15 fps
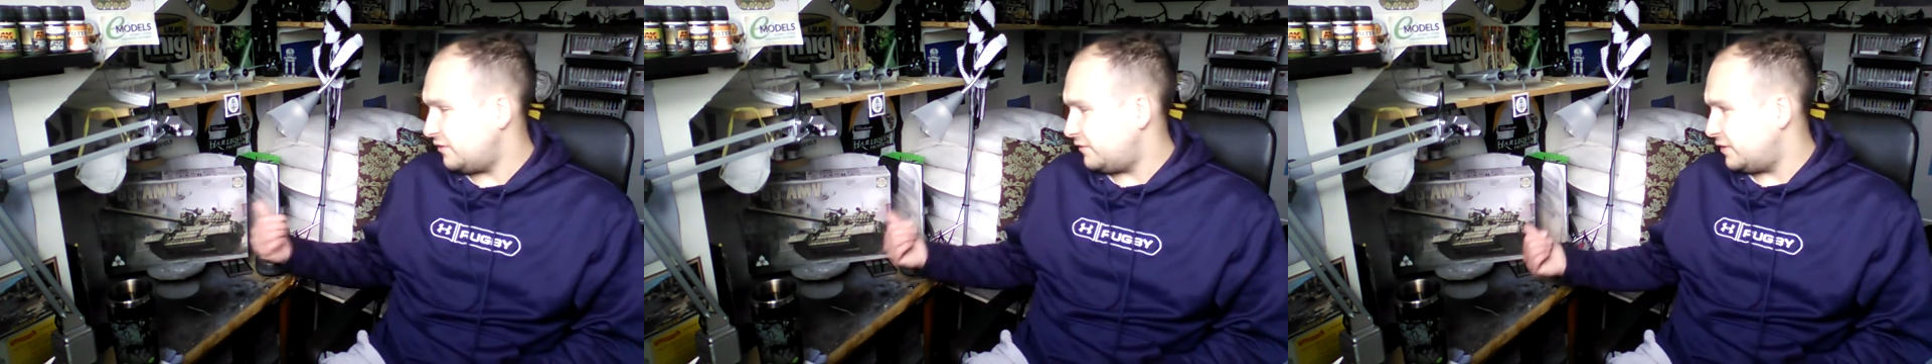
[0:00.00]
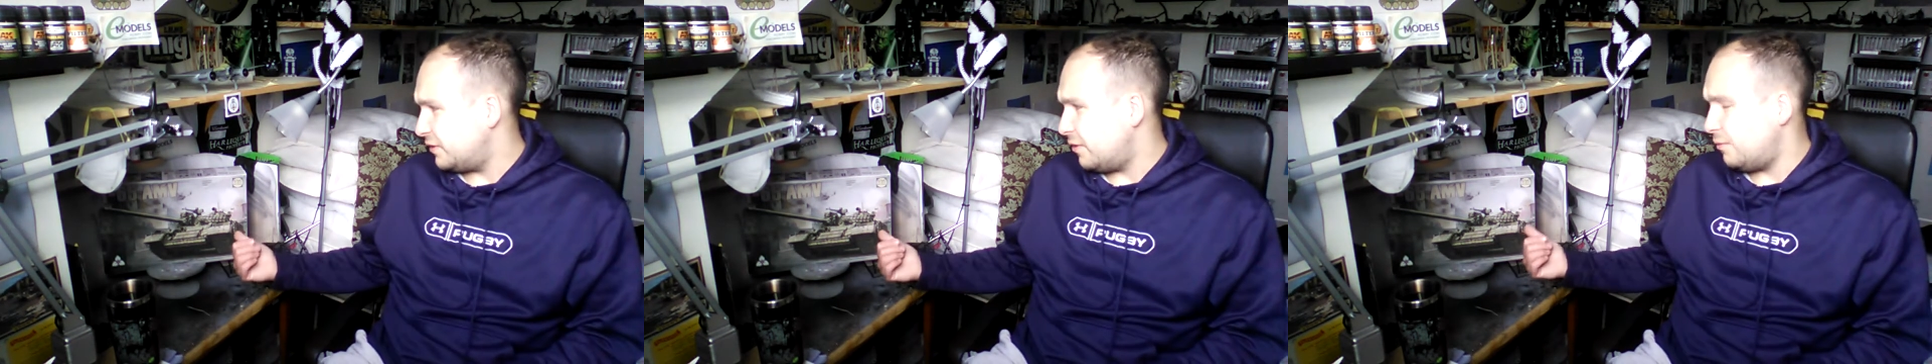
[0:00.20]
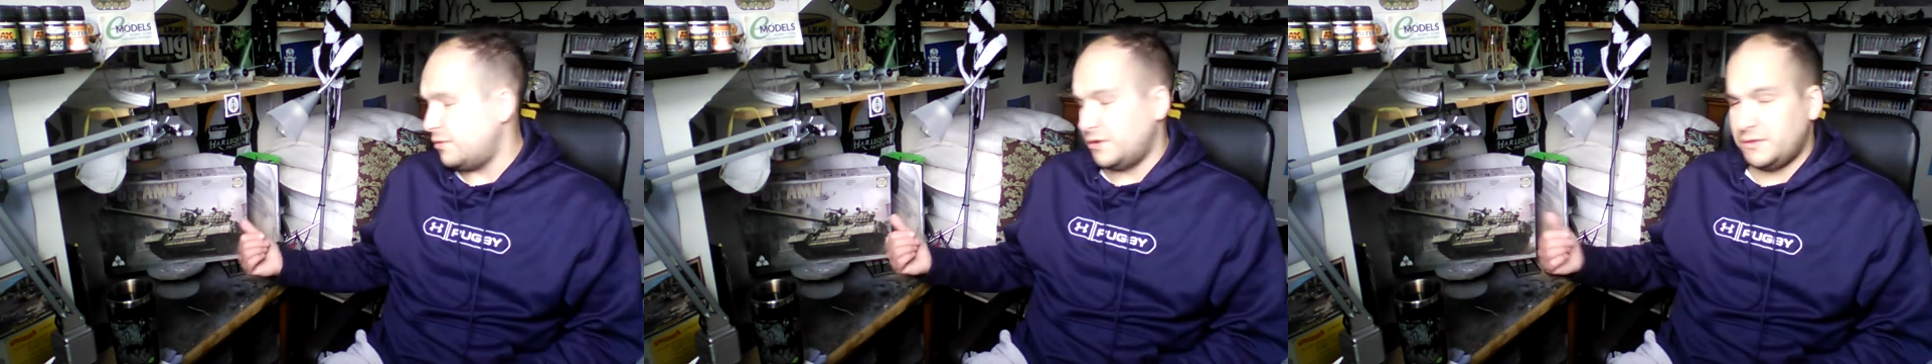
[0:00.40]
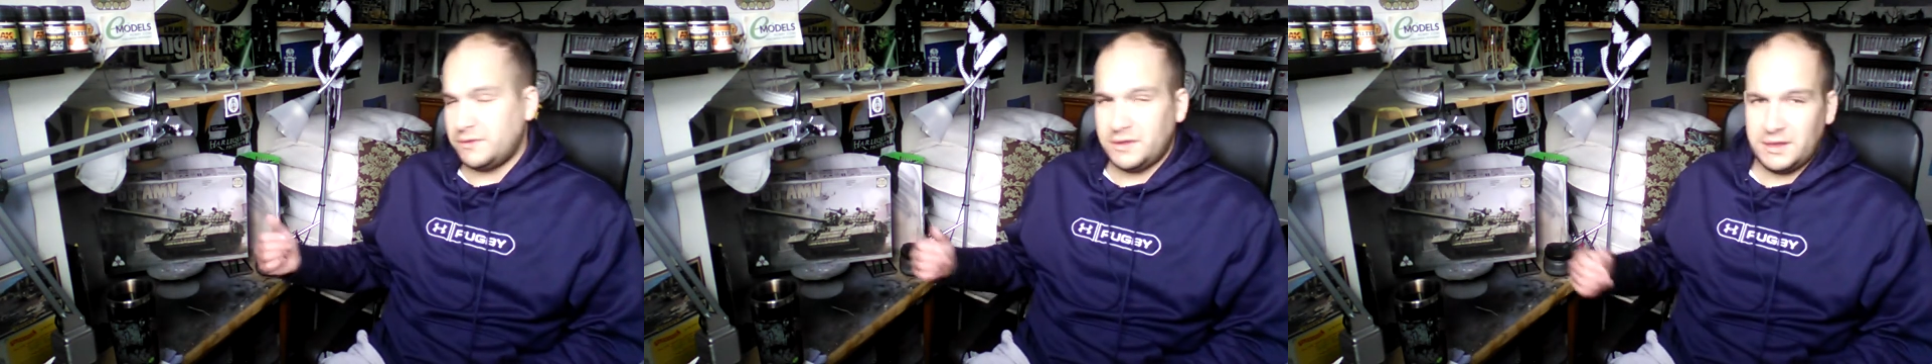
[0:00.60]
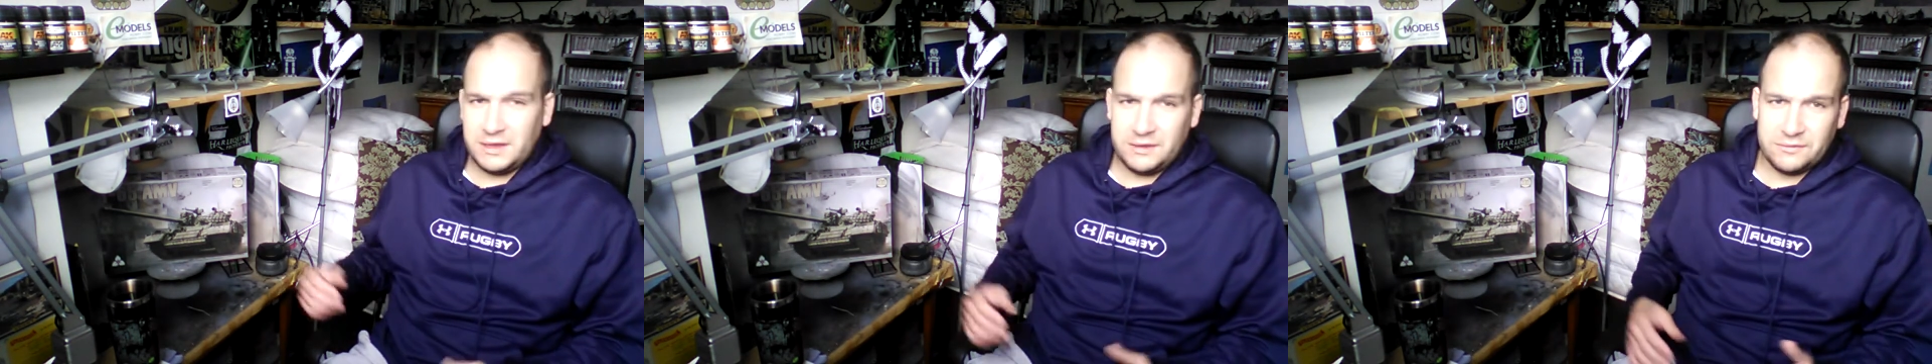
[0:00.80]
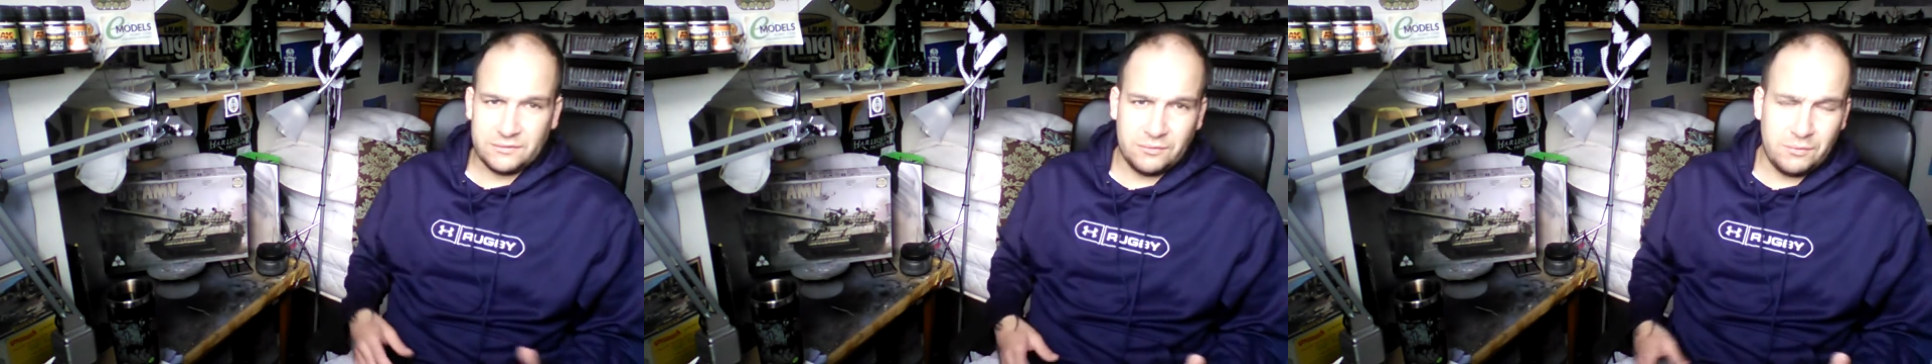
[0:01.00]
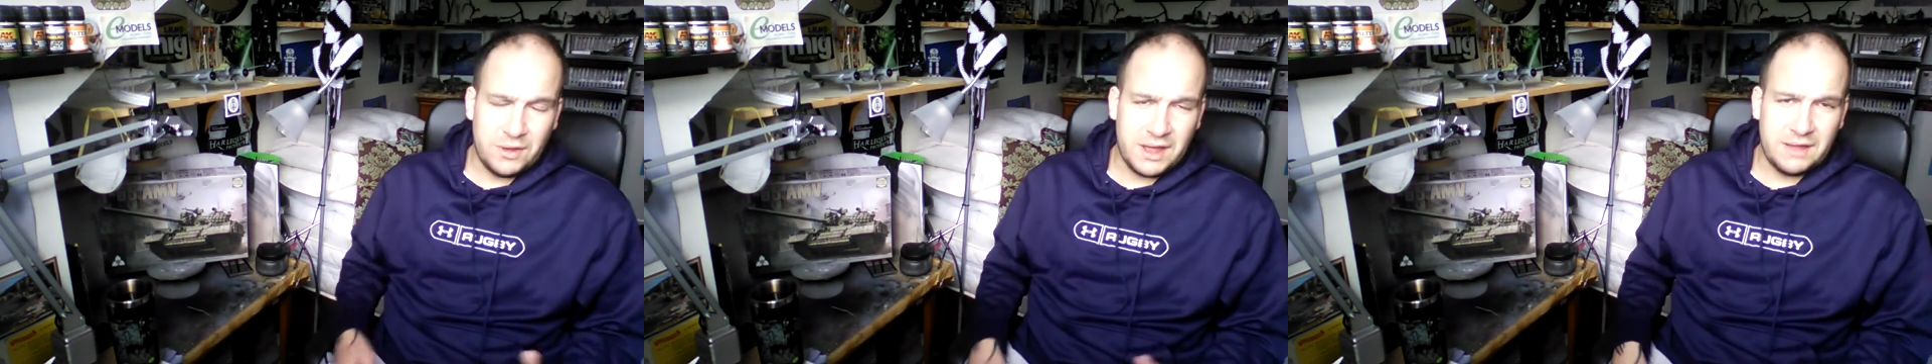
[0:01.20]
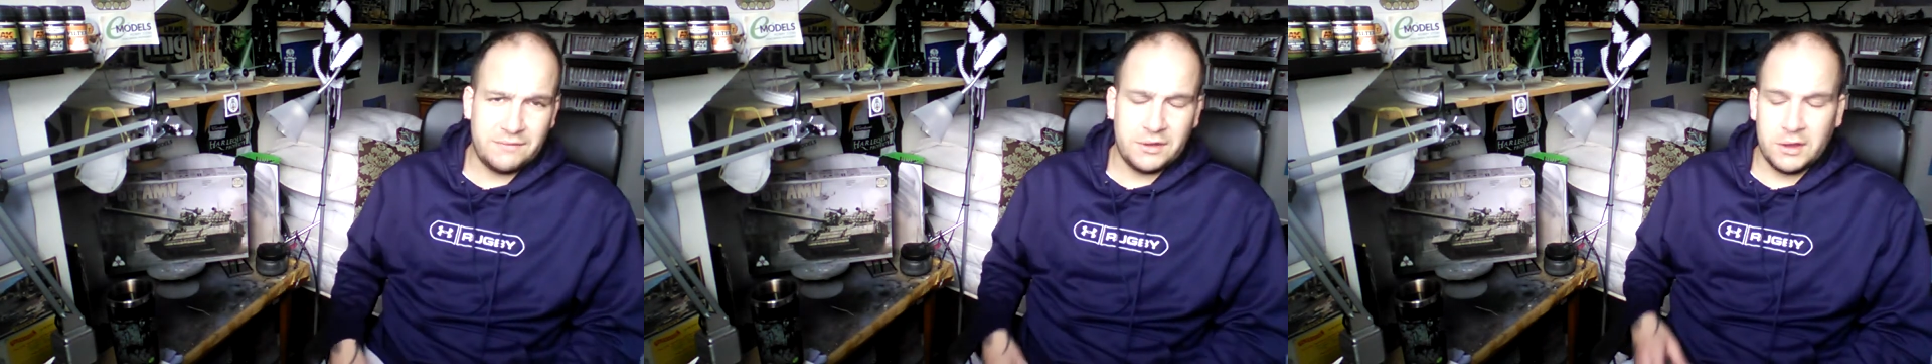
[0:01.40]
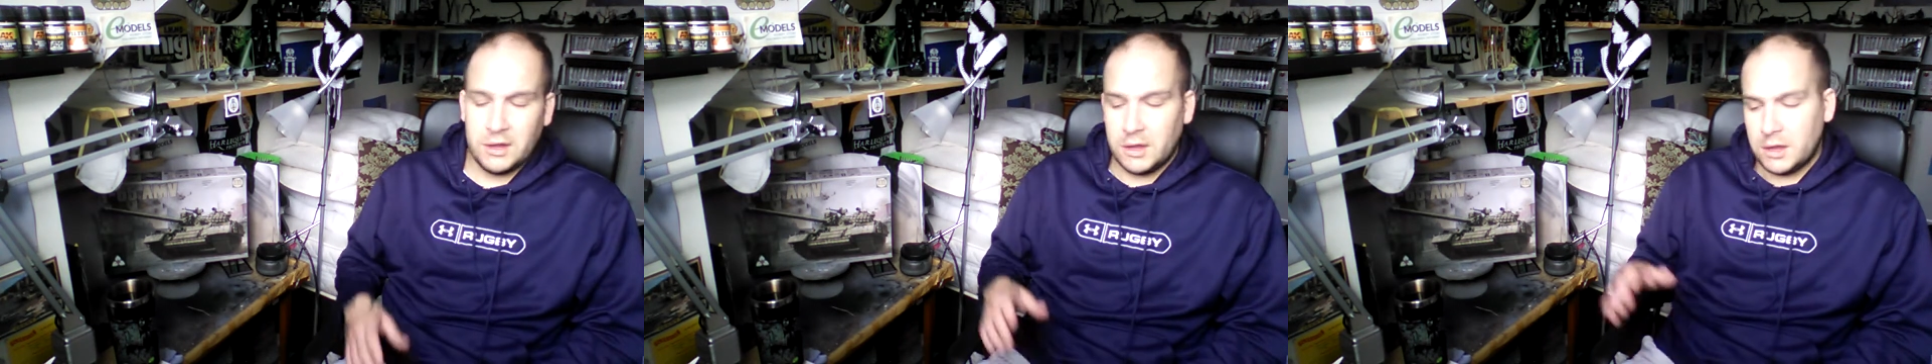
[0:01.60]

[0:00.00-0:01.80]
if you've got one of these or whatever.